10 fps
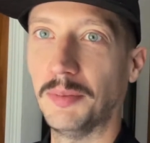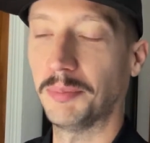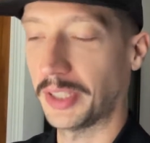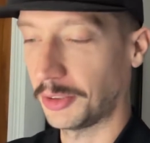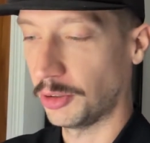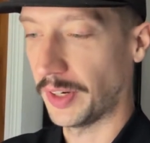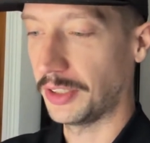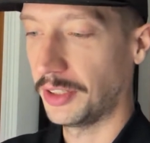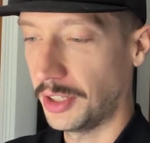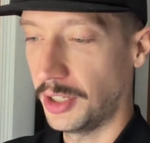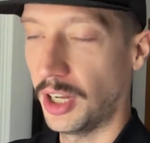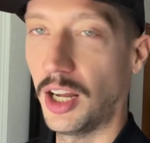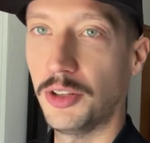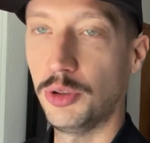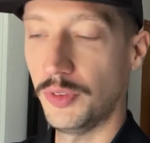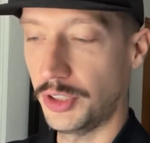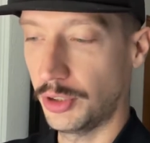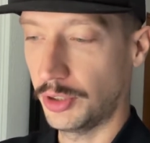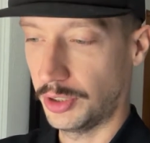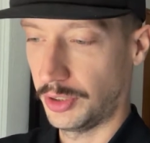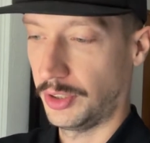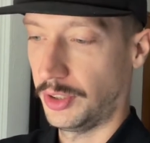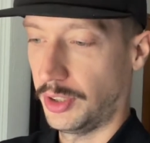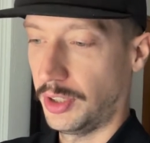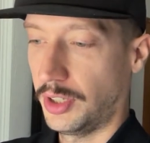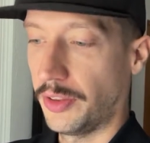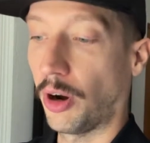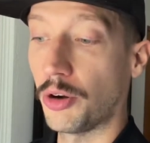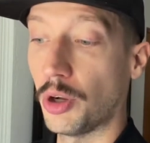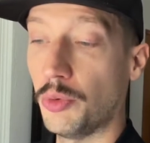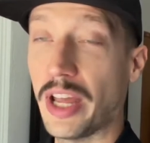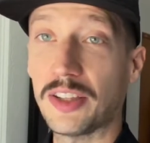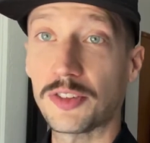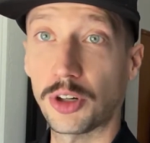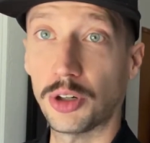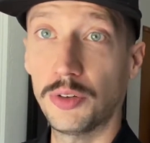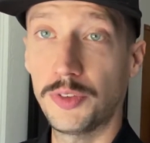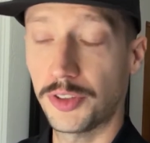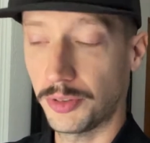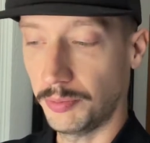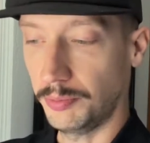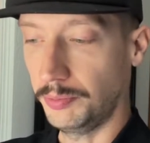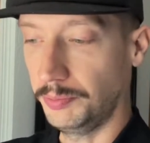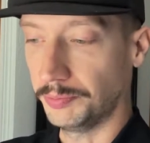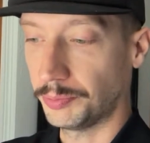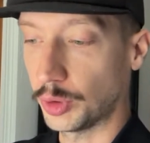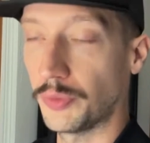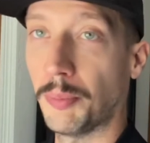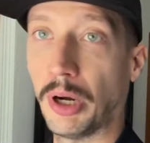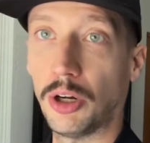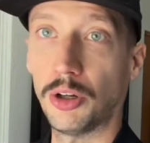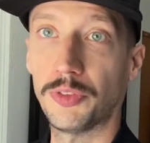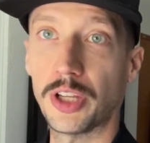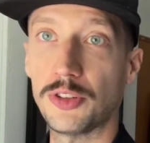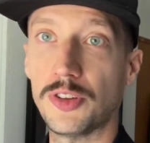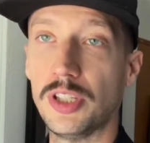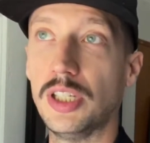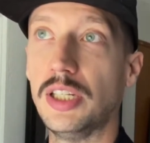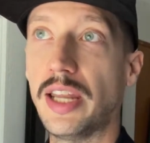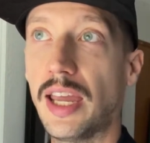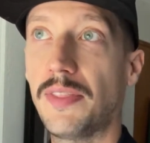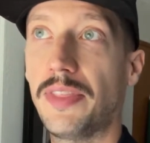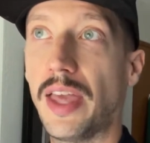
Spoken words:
Playing 2v2. There are no net serves, so if the ball touches the net,